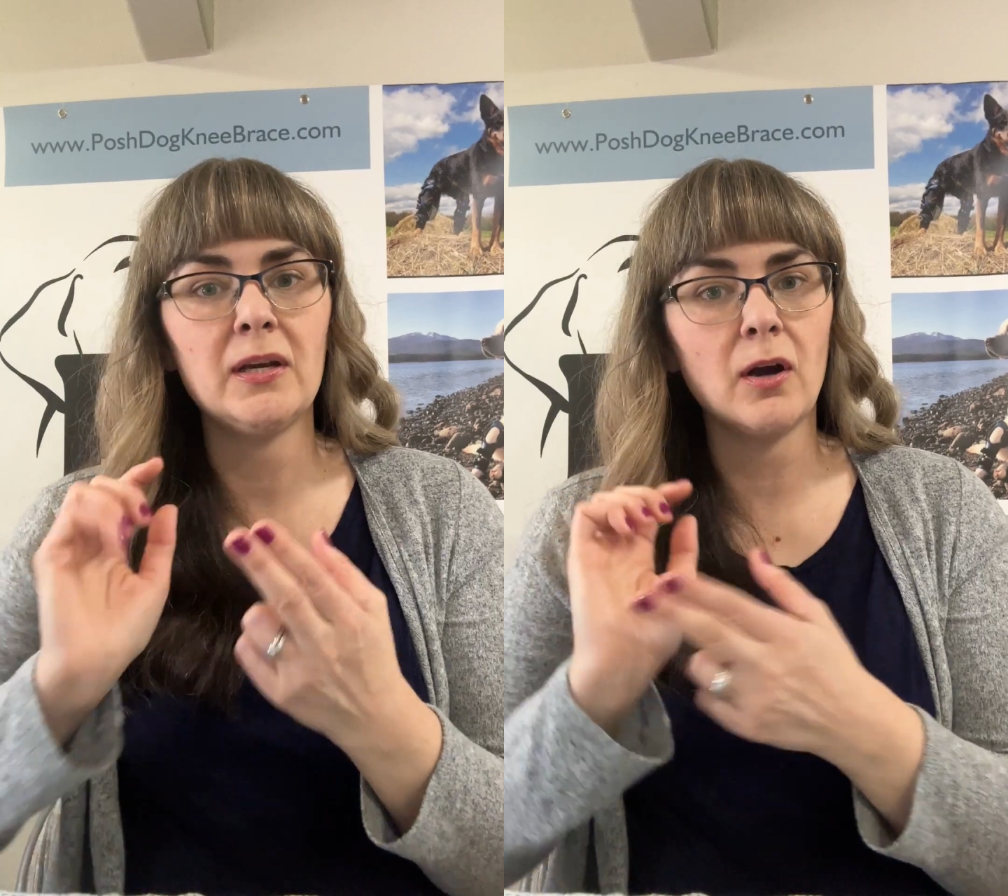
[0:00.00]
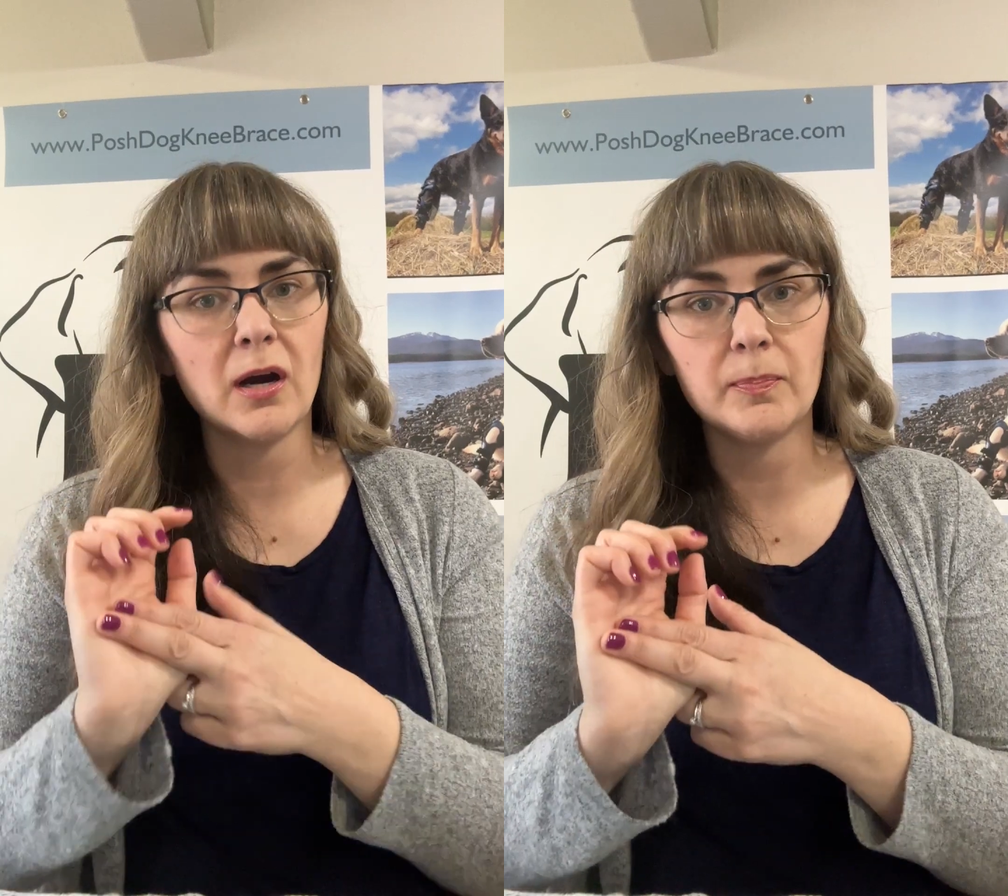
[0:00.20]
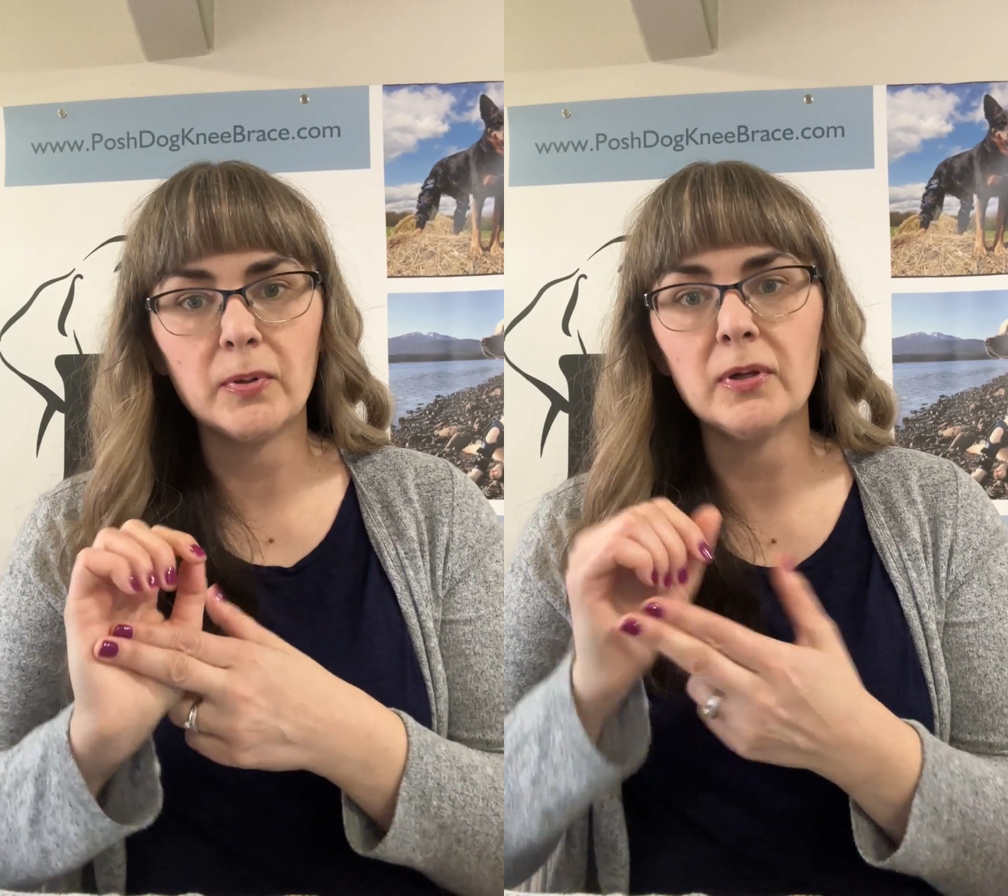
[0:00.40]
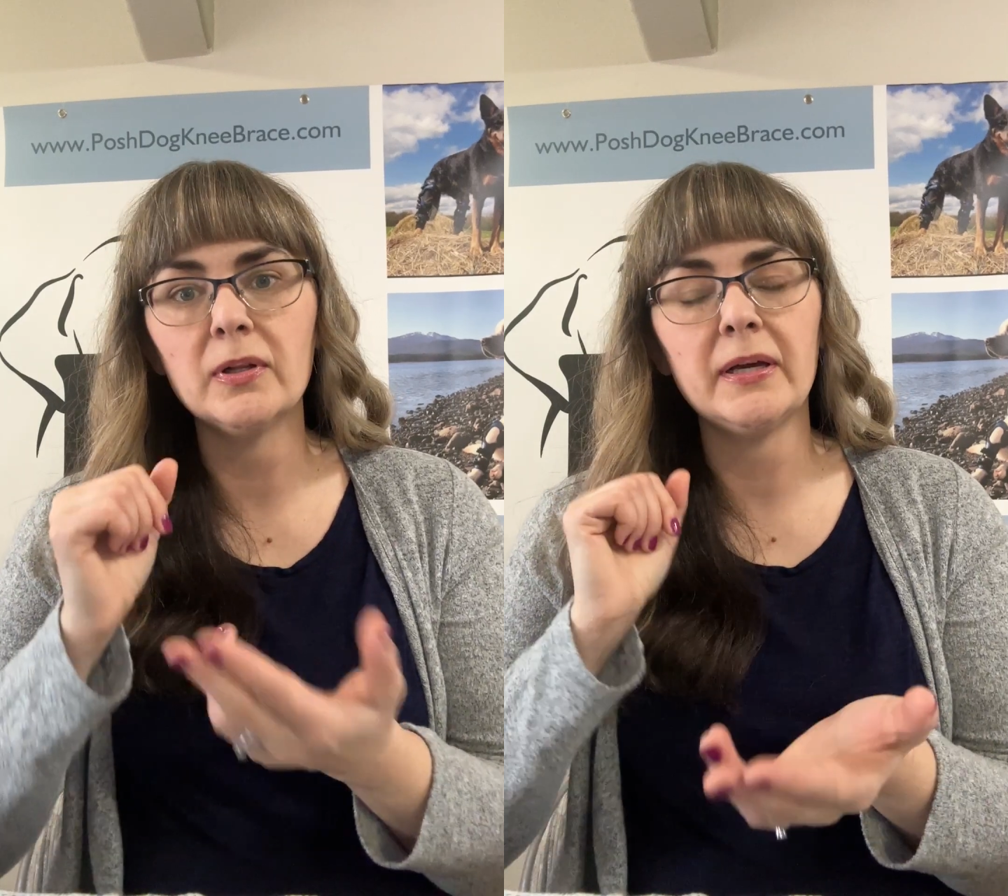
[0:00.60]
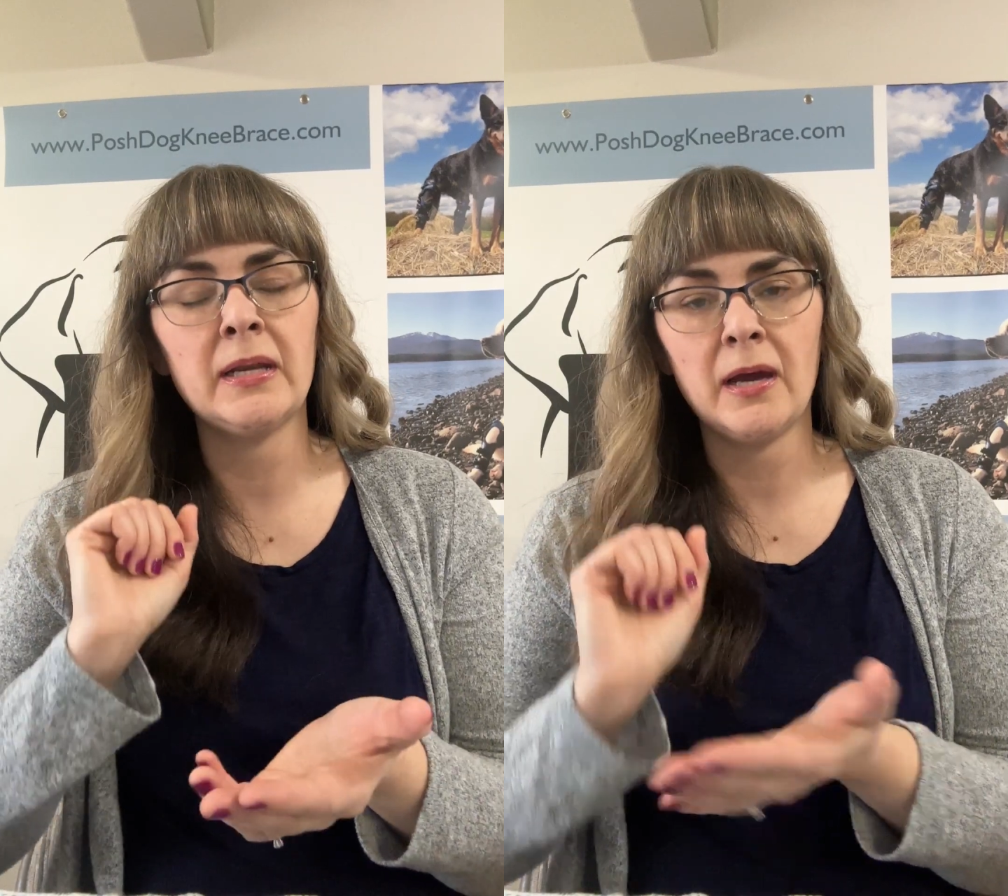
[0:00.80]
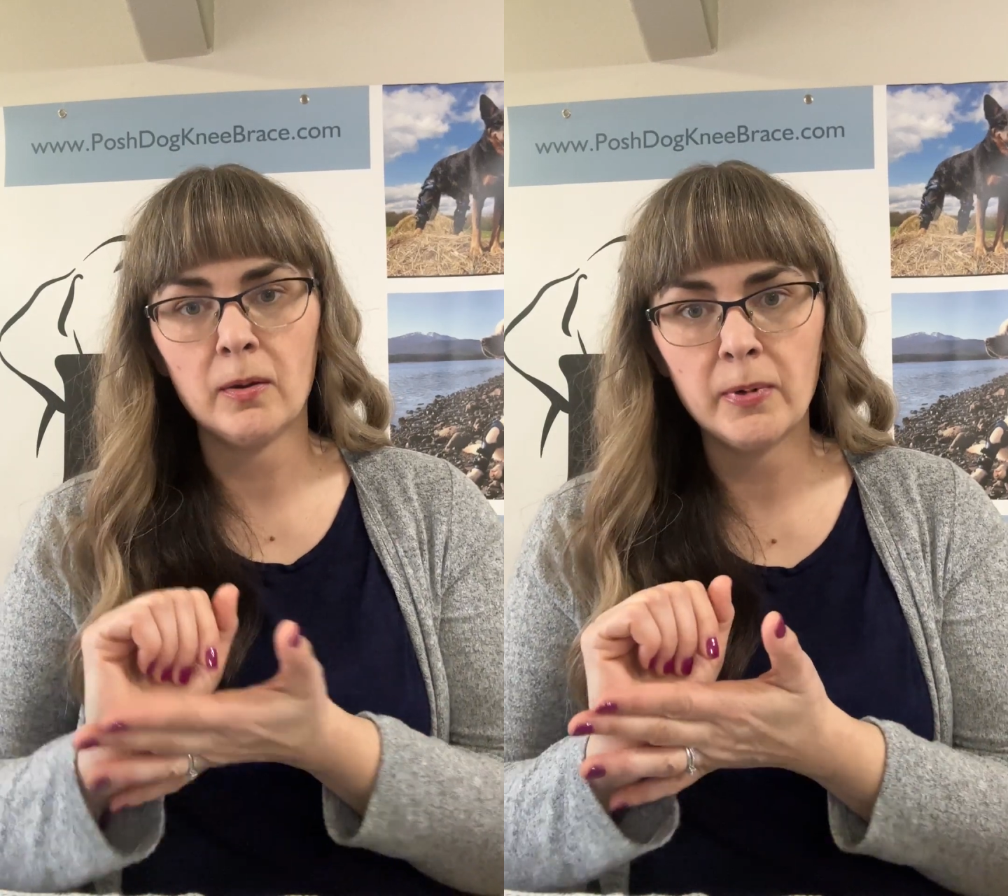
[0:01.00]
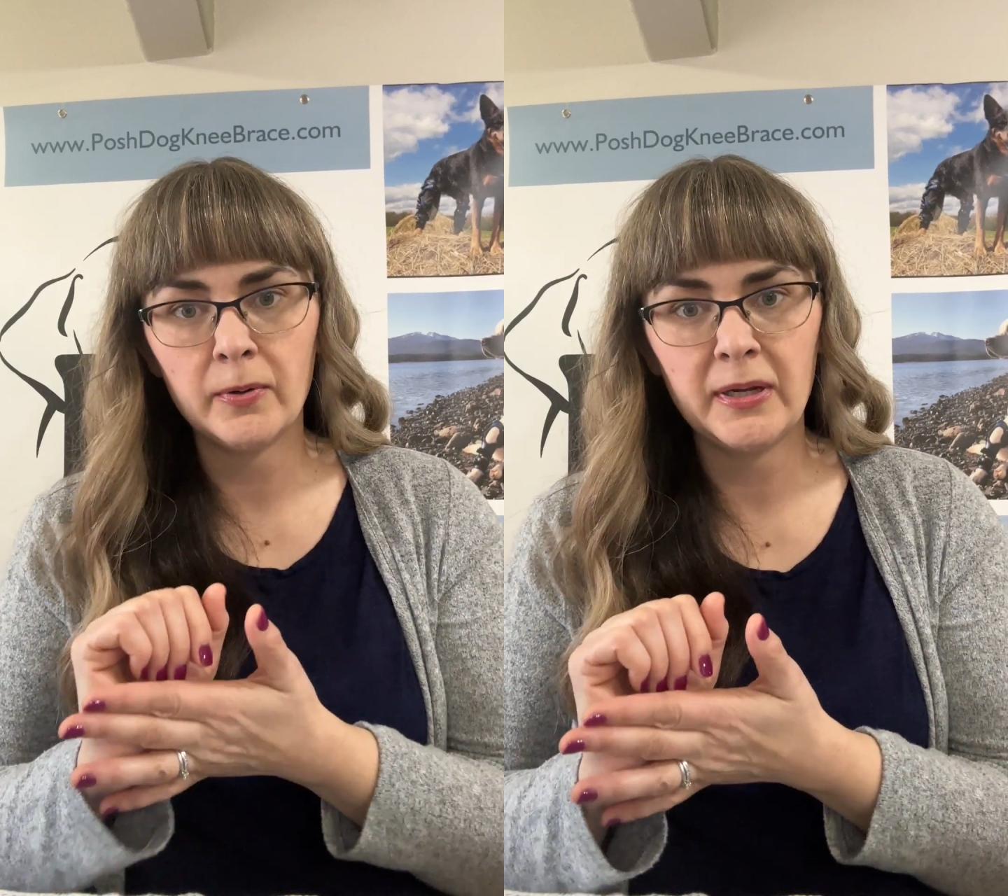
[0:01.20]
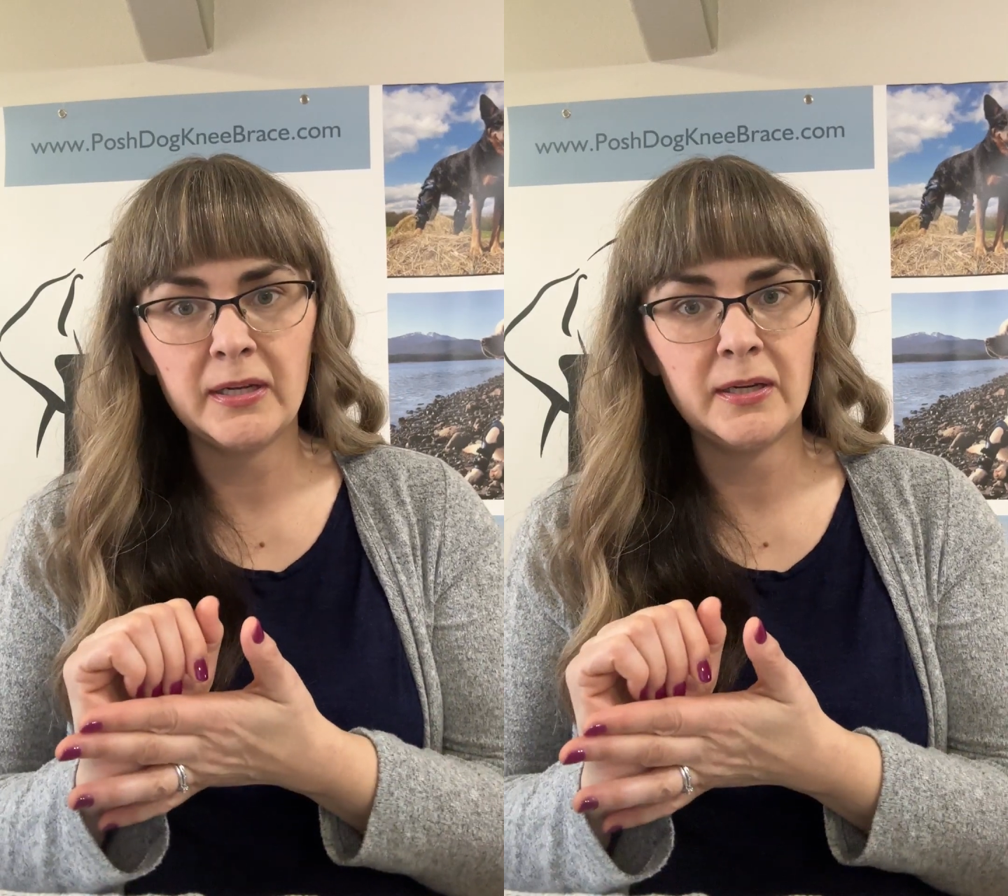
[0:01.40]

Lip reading: carpal and elbow